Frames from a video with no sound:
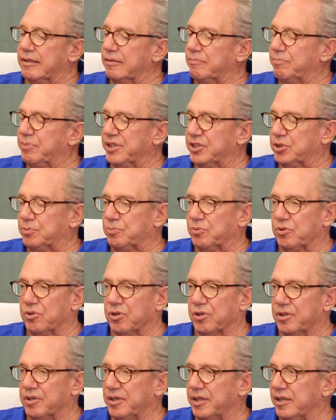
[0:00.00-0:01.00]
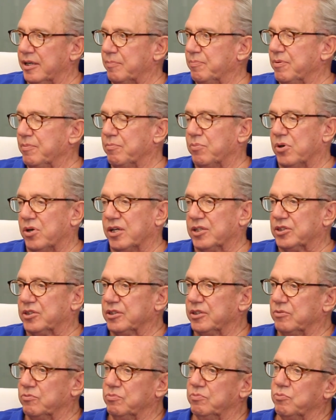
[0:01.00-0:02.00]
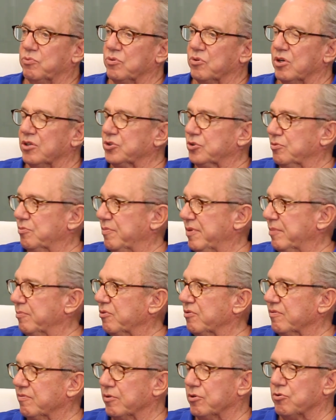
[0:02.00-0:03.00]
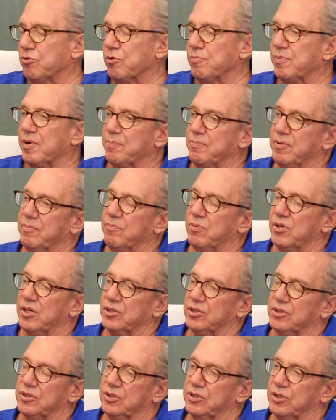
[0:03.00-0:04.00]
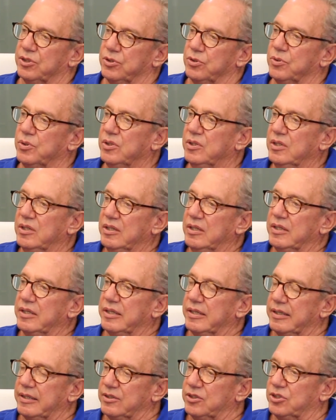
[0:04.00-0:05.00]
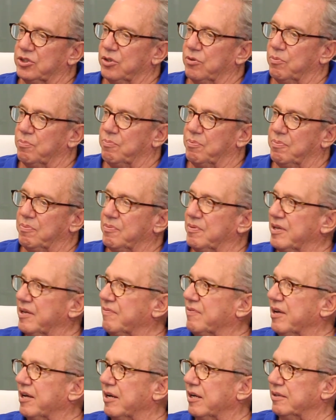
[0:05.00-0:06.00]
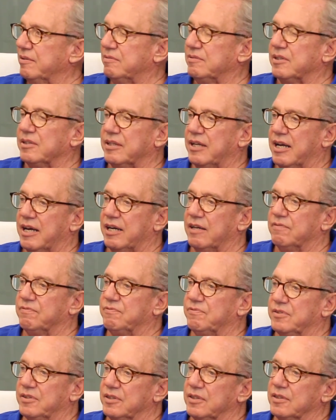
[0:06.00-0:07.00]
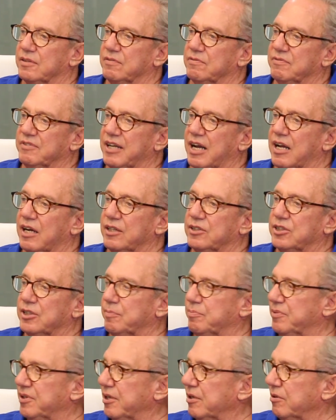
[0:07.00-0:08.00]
Pittsburgh, up in Boston. We're also a member of a group up in Boston too, and so they've got a lot of knowledge up there,